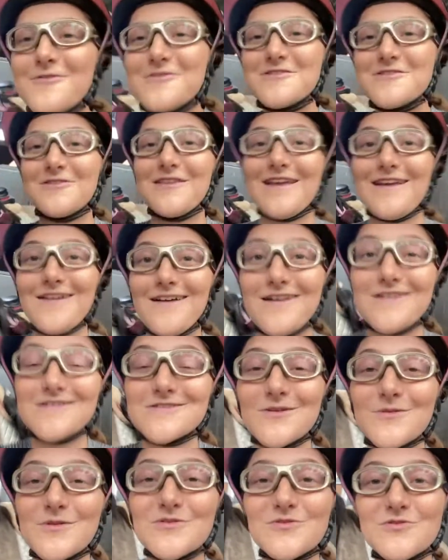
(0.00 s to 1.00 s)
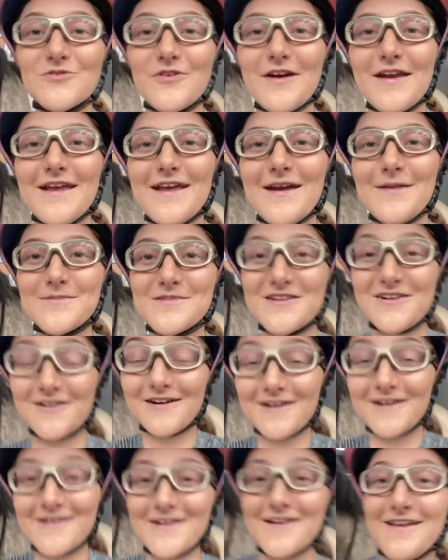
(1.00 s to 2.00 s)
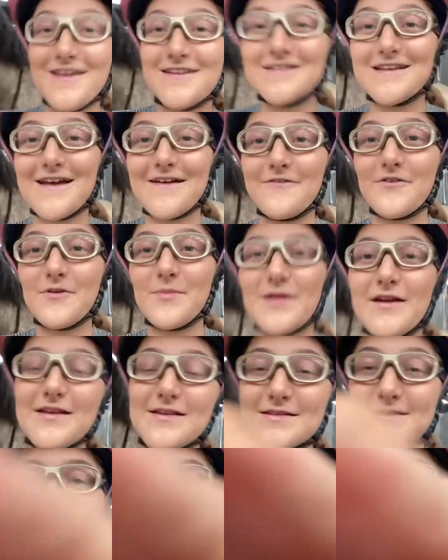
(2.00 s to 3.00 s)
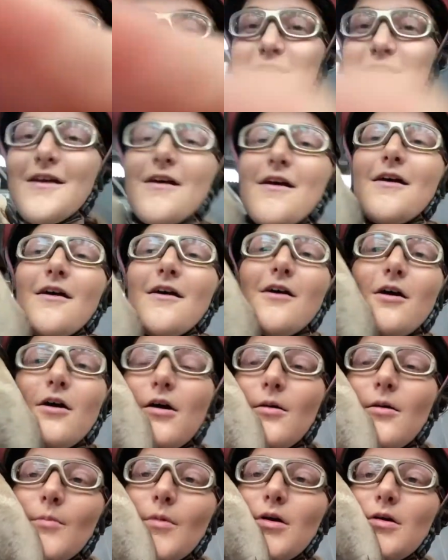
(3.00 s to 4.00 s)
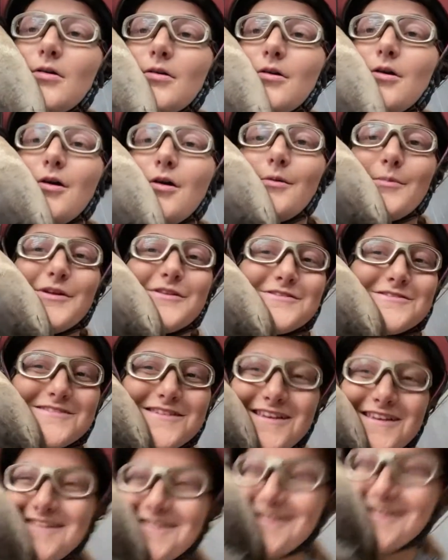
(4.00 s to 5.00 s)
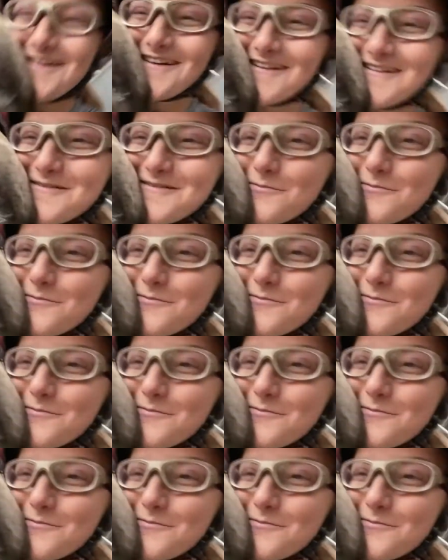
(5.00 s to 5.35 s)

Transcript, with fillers: So thank you guys so much for joining. And I'm sorry I couldn't get to everybody's um, comments time.